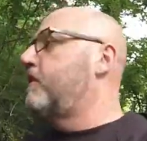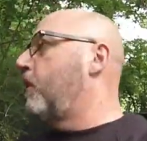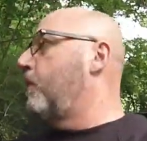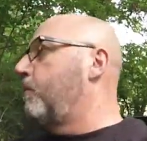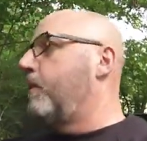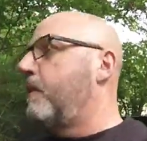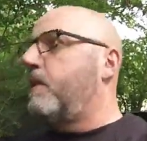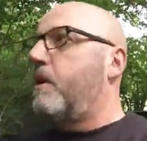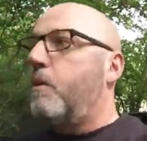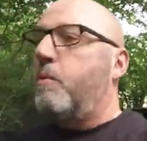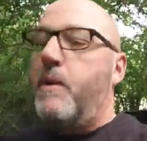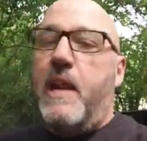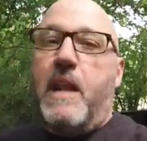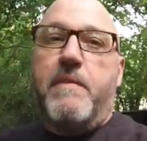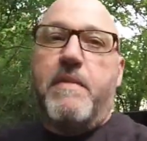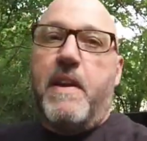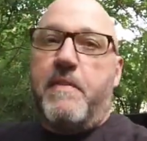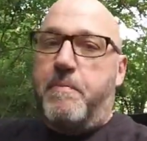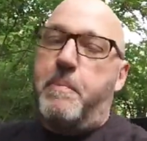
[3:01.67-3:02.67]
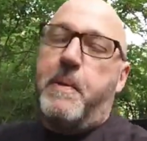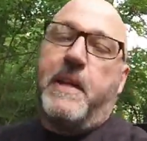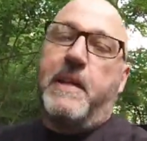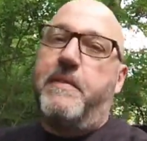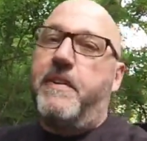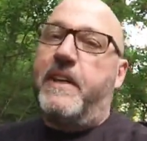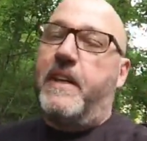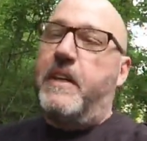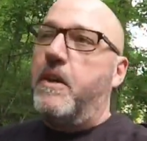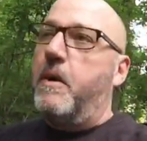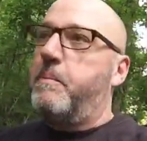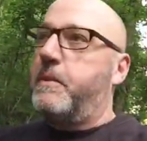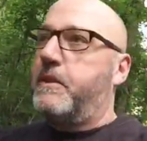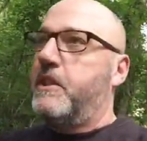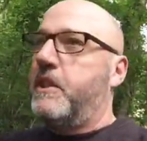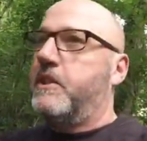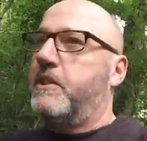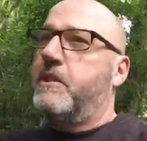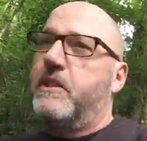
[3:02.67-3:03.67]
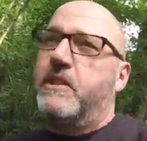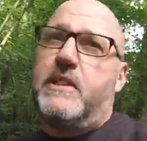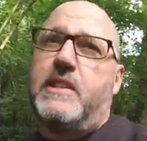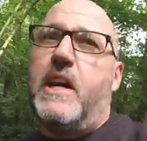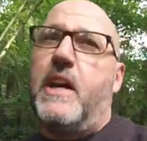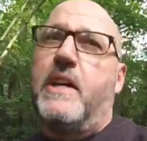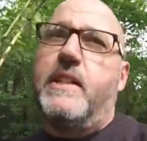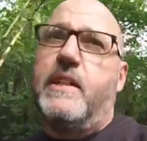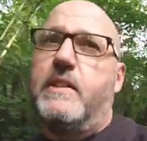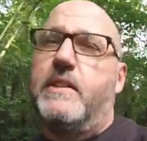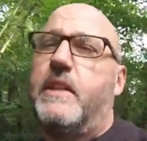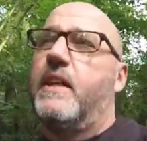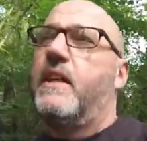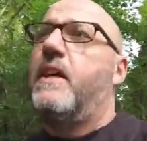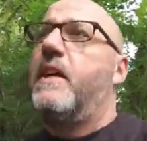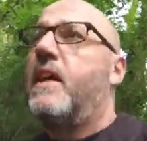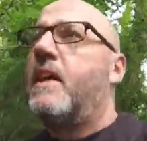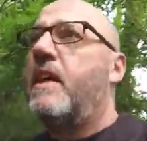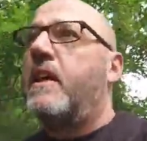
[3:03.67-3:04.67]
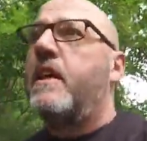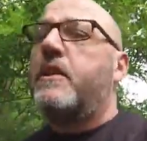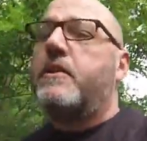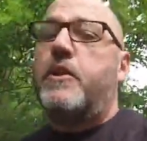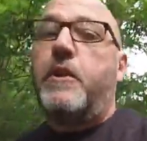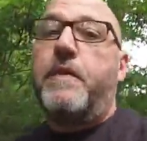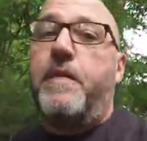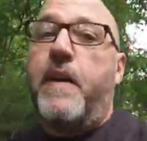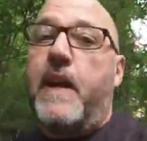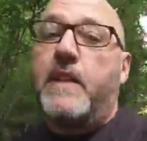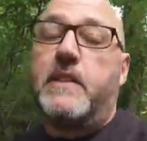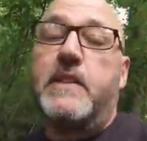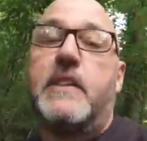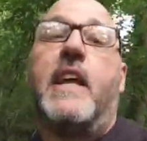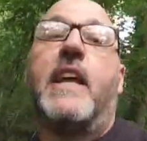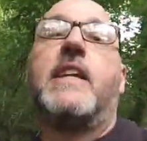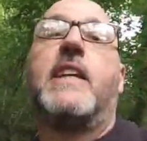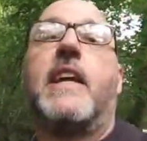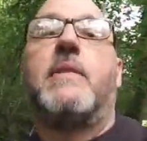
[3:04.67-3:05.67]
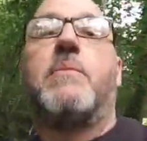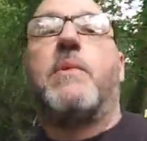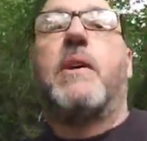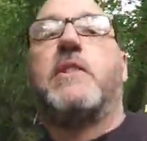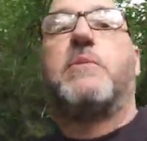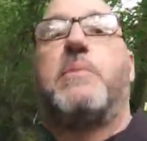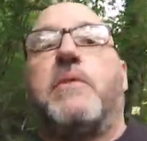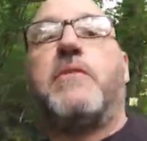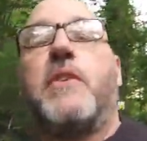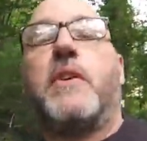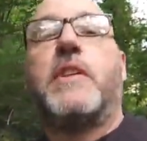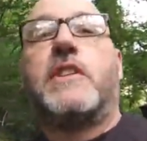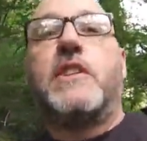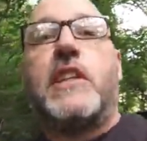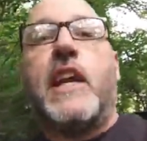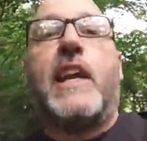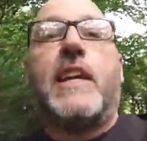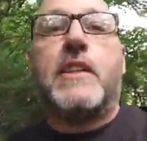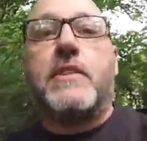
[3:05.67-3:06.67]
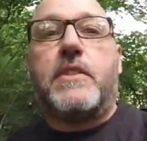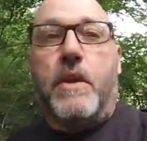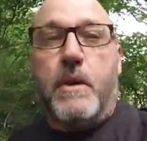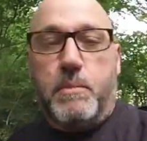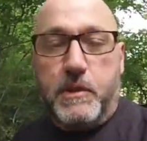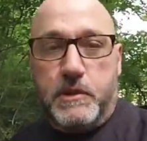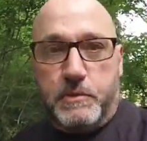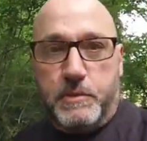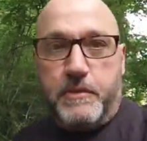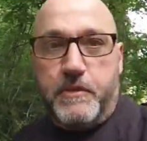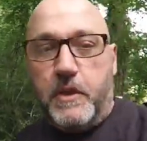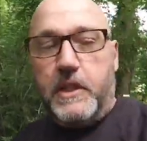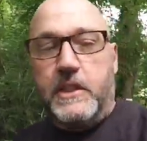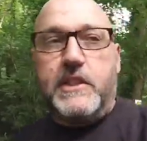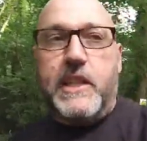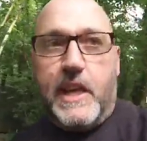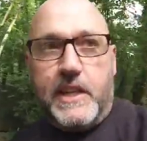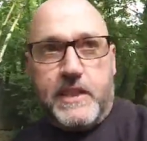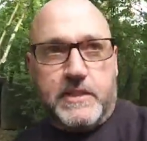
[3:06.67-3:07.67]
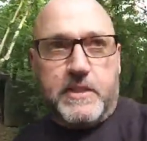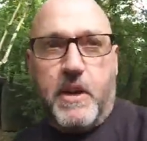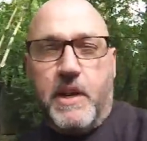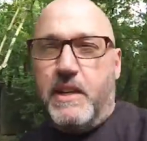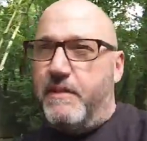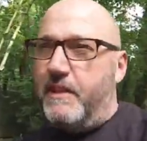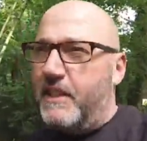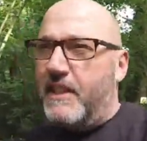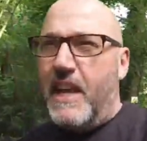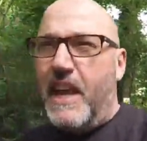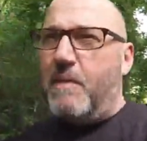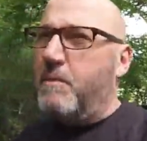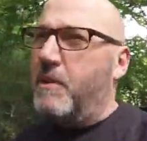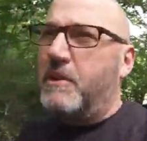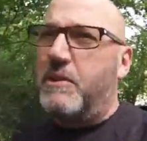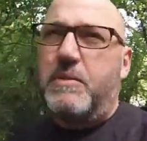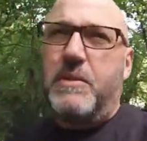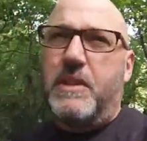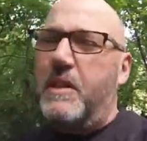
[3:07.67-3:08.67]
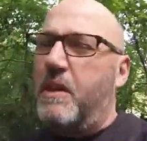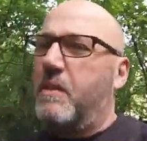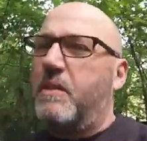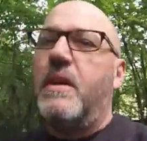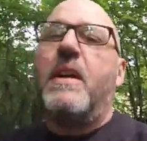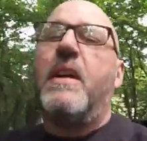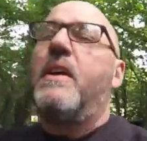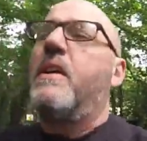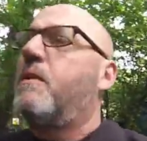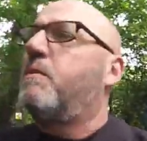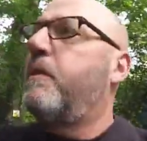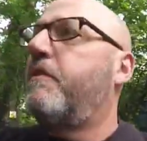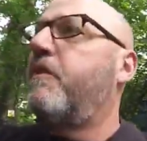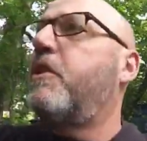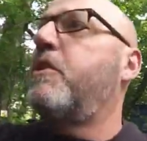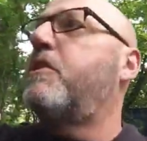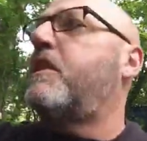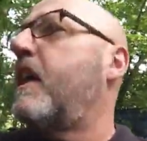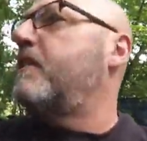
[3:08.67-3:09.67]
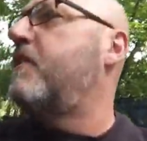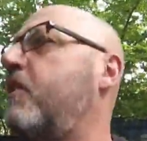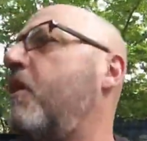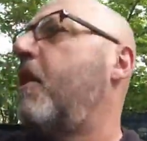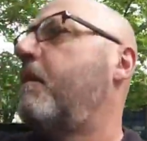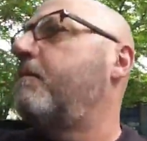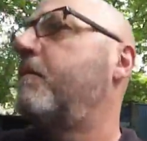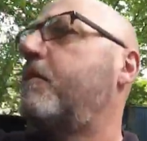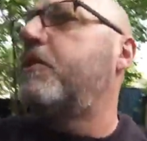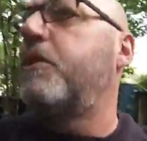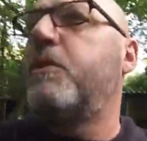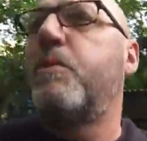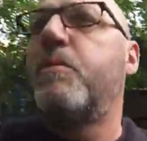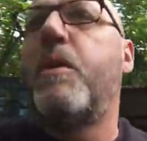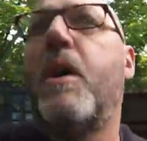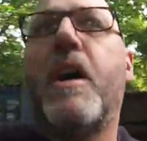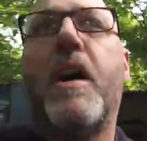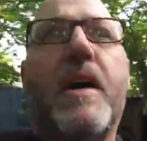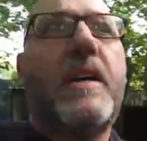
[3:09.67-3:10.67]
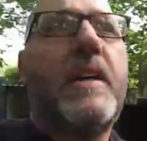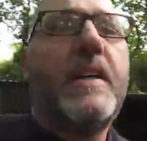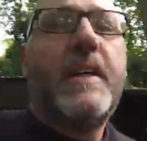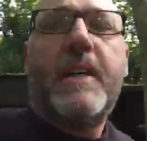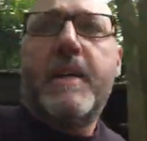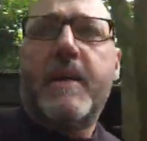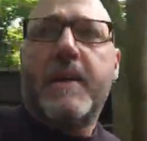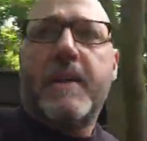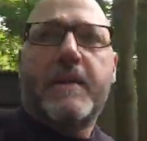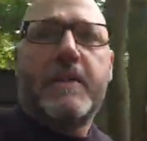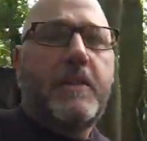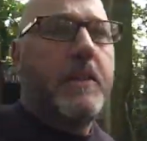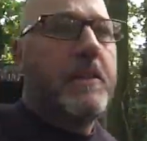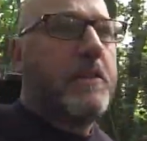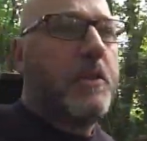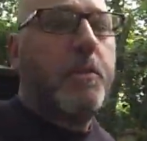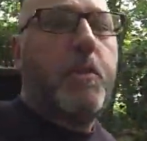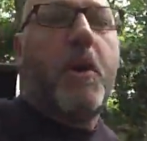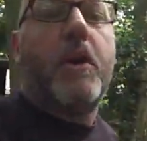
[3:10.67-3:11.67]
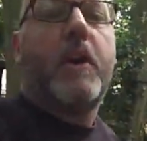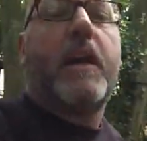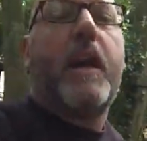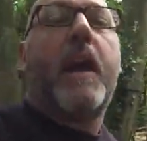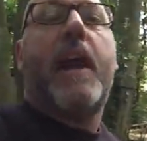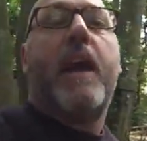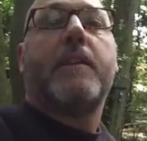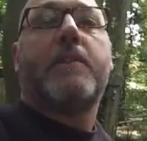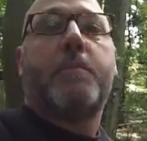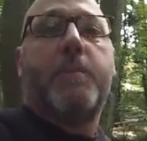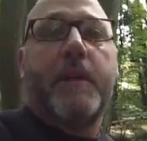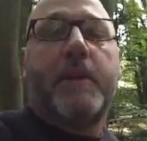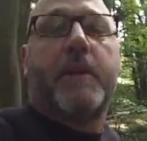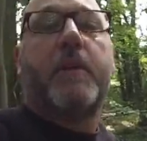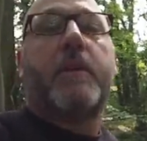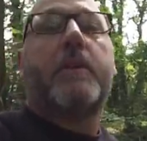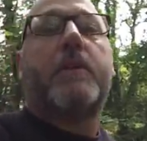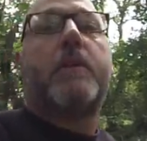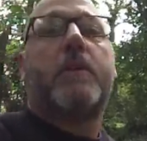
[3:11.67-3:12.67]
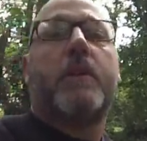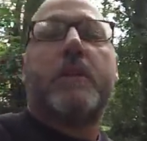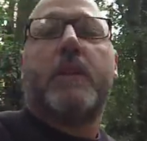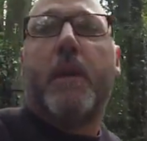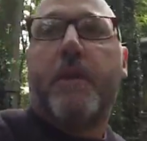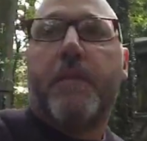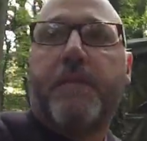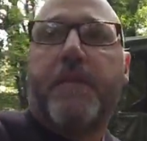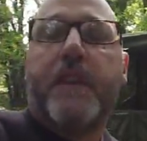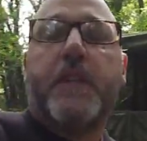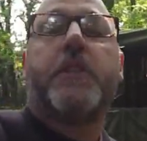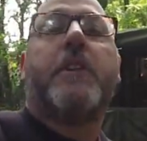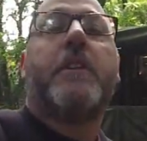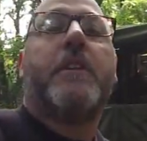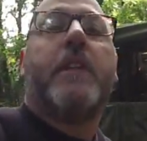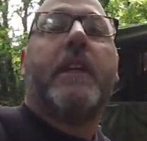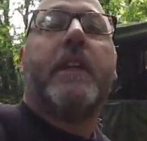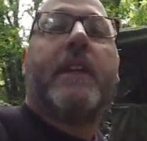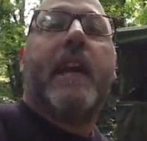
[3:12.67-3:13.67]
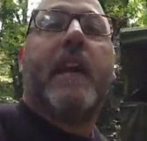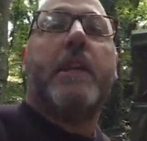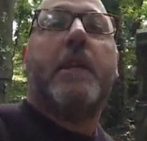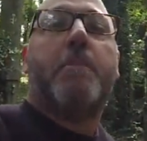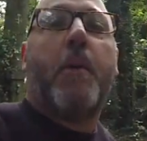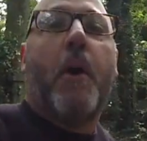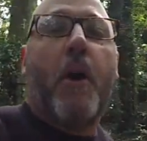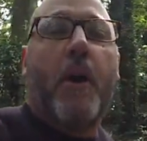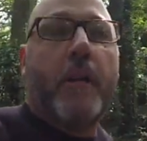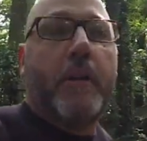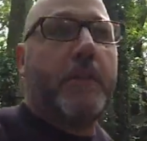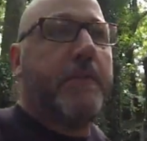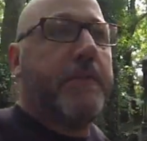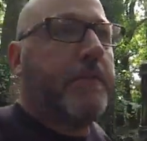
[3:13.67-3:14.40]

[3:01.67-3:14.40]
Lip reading: So we'll have FPV competitions going into 2018 once we've got the tech side. Once we've got the tech side of it down. Once we've used that time to work out how to be efficient in getting the pilots